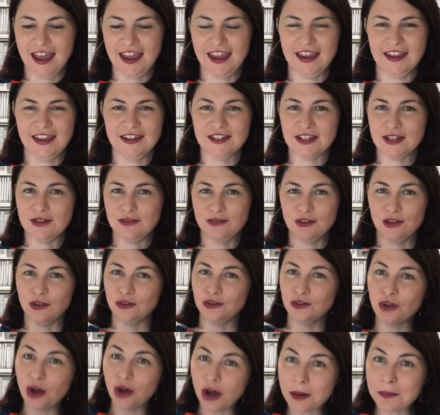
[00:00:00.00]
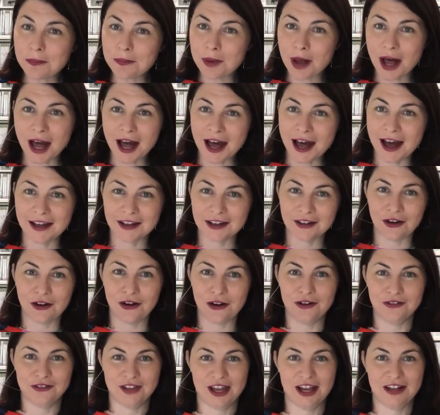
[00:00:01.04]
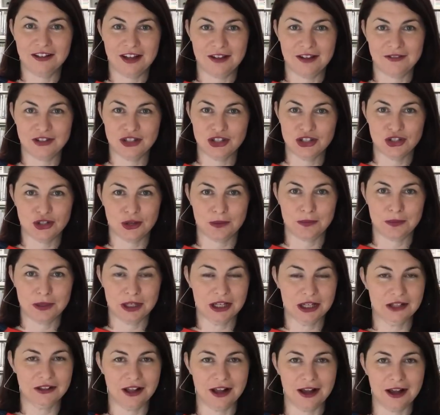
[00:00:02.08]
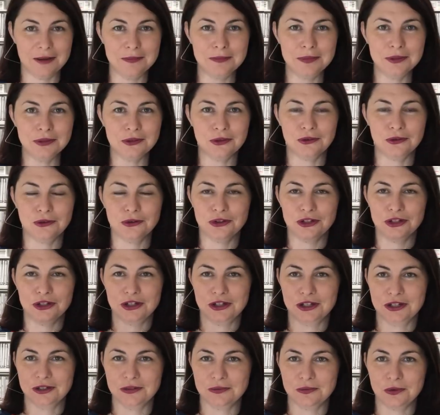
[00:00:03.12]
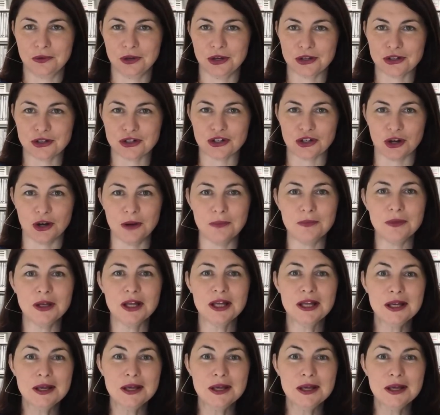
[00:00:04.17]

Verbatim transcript: And if you're not part of our Love It Chop It Club or the workshop,